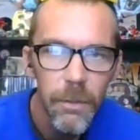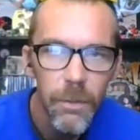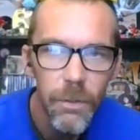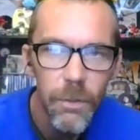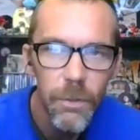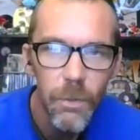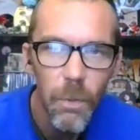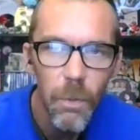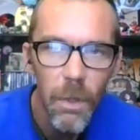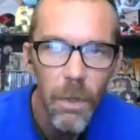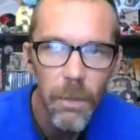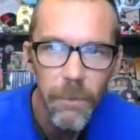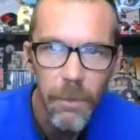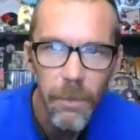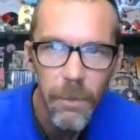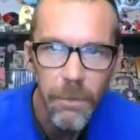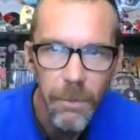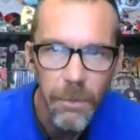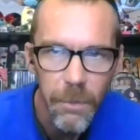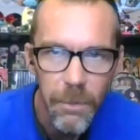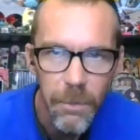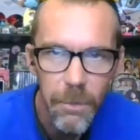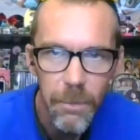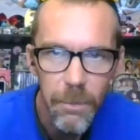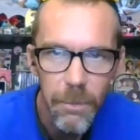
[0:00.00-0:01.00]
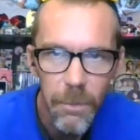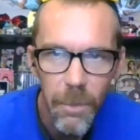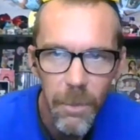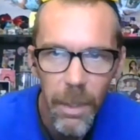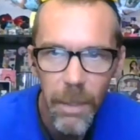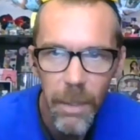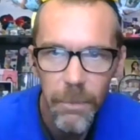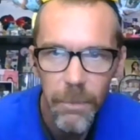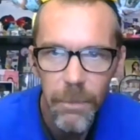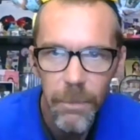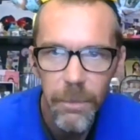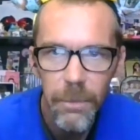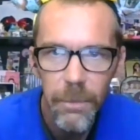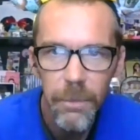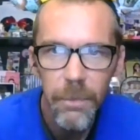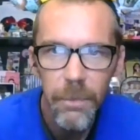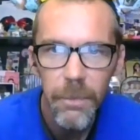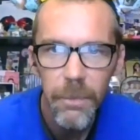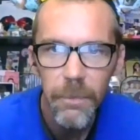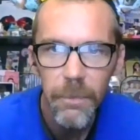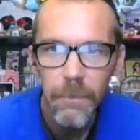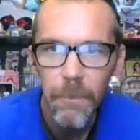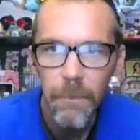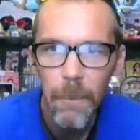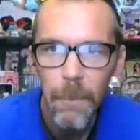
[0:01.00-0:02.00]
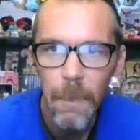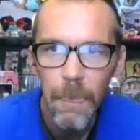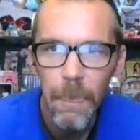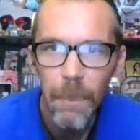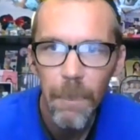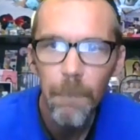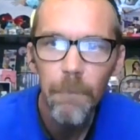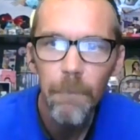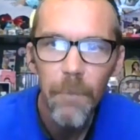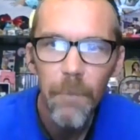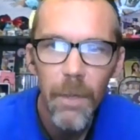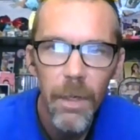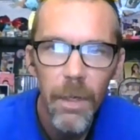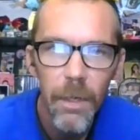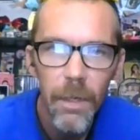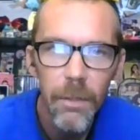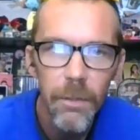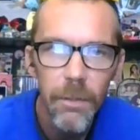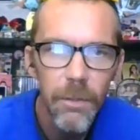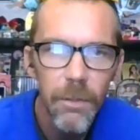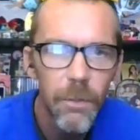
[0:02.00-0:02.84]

1,200 subscribers, I don't know what